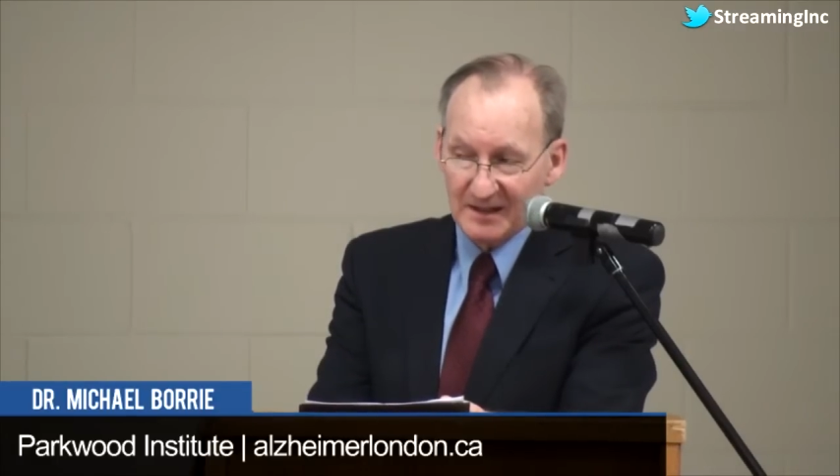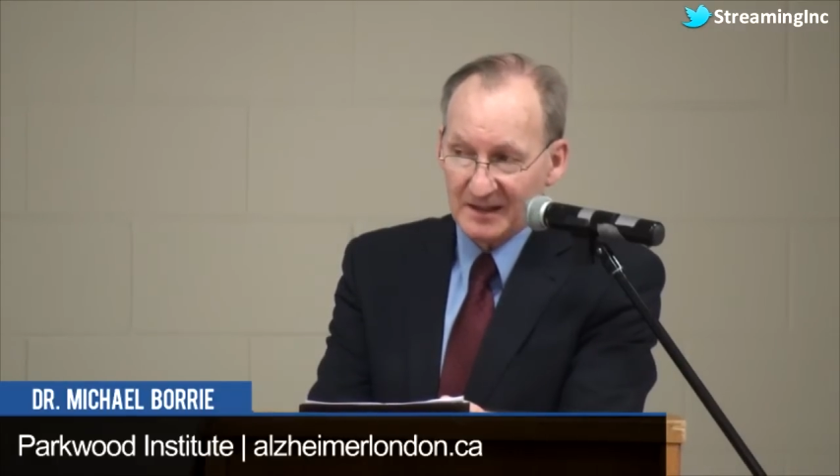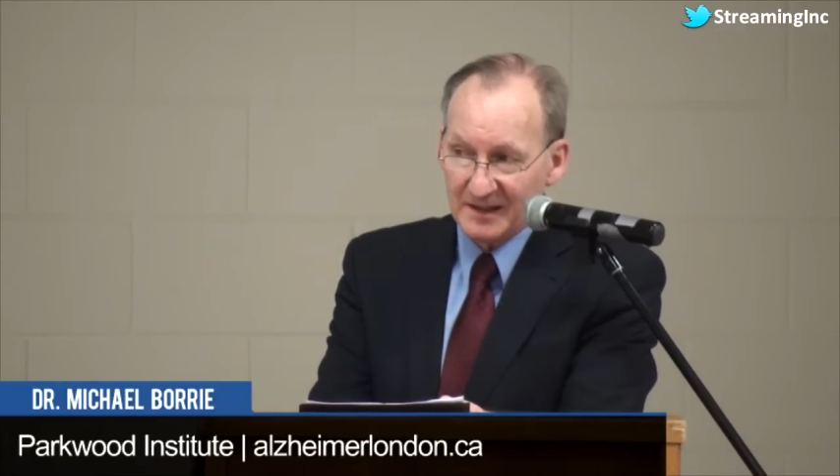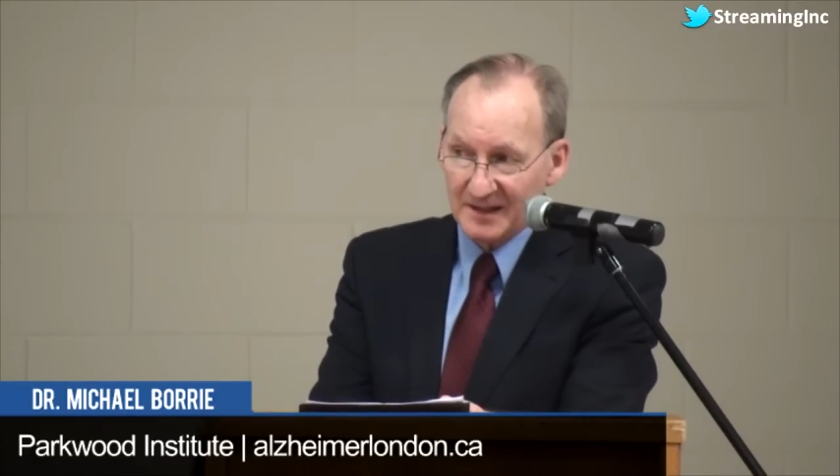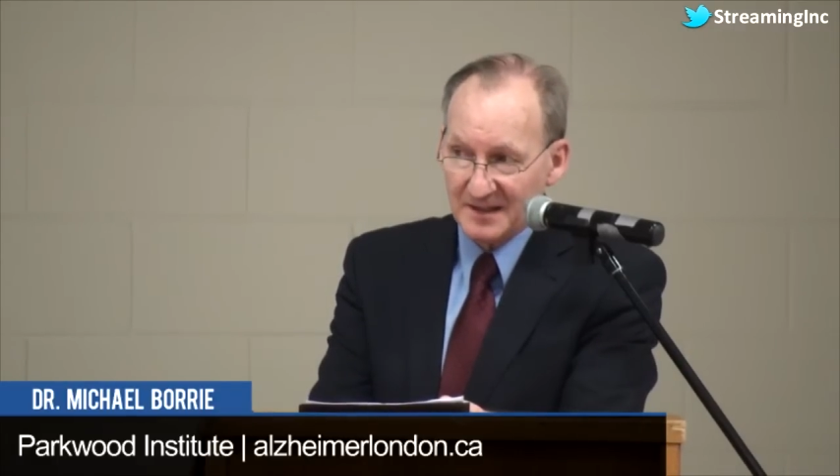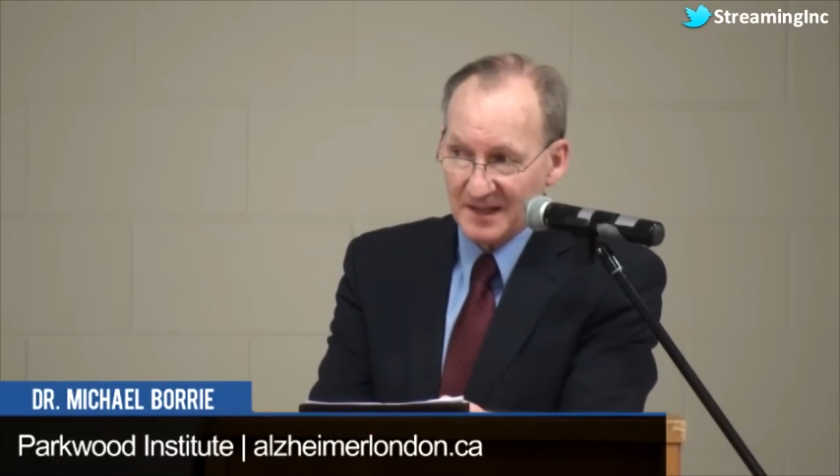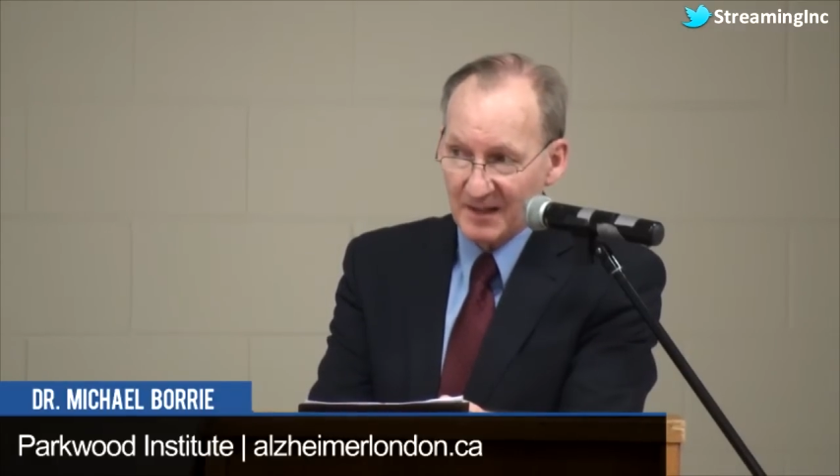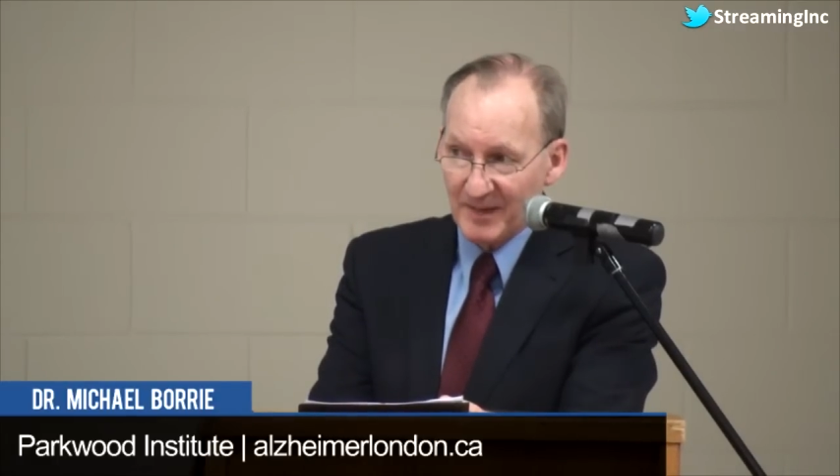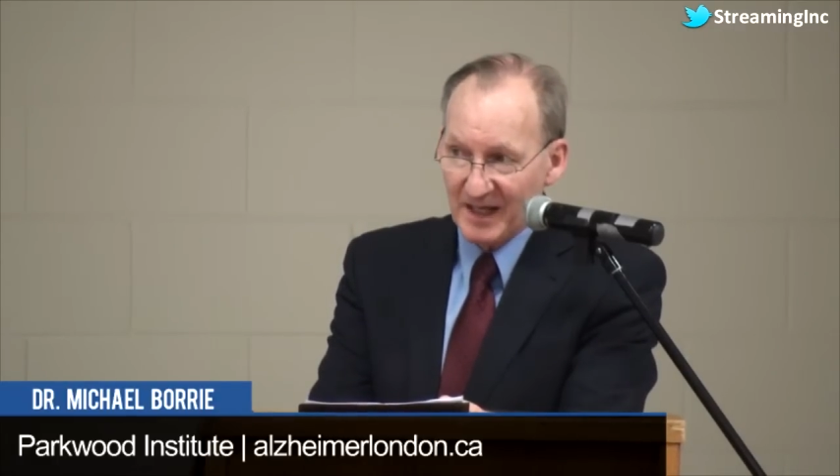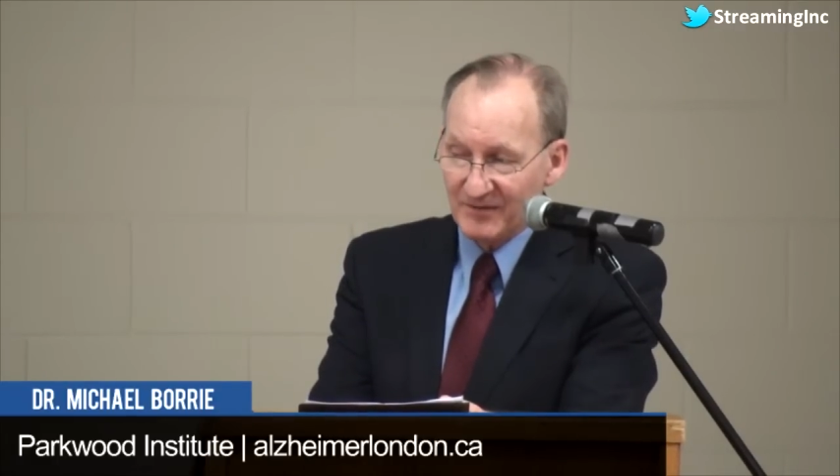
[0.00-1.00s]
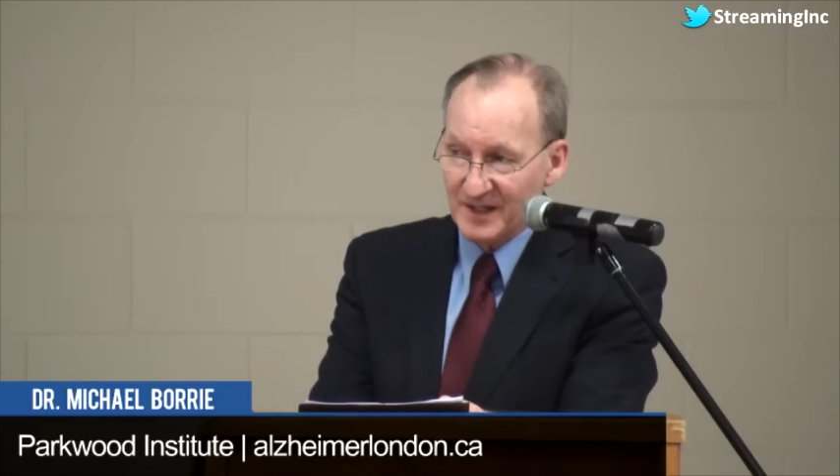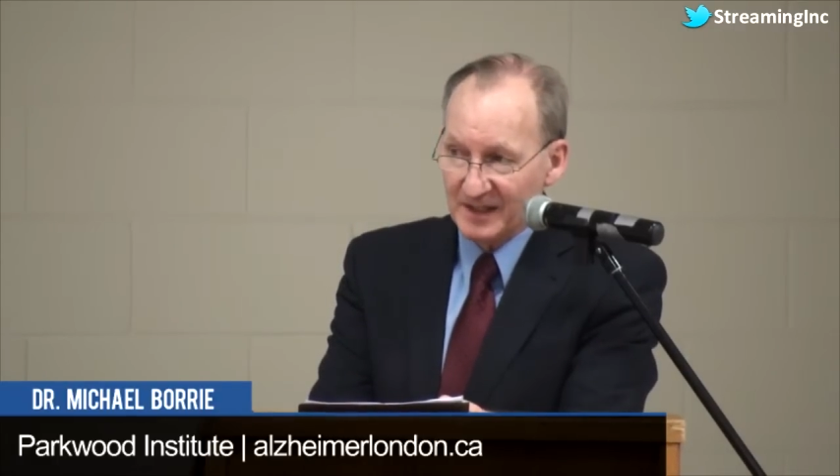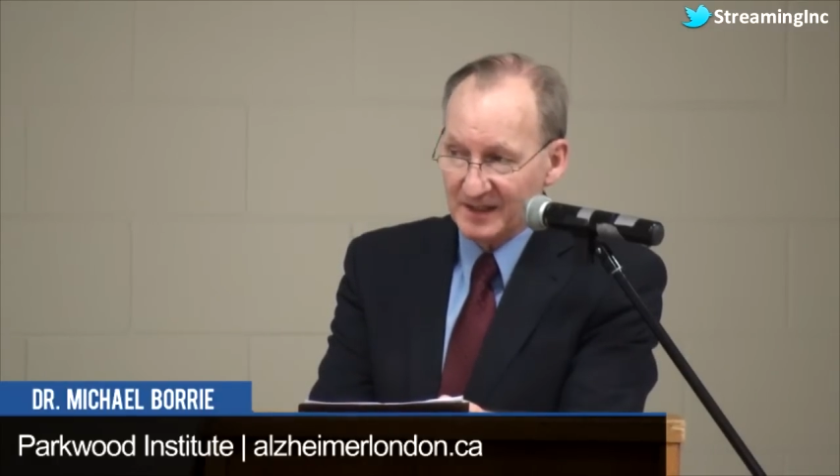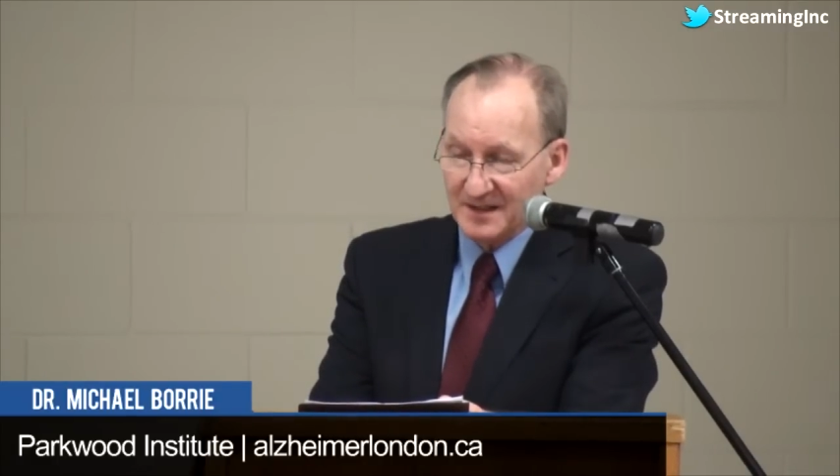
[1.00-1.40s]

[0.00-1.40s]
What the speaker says: clinics, they may have done it,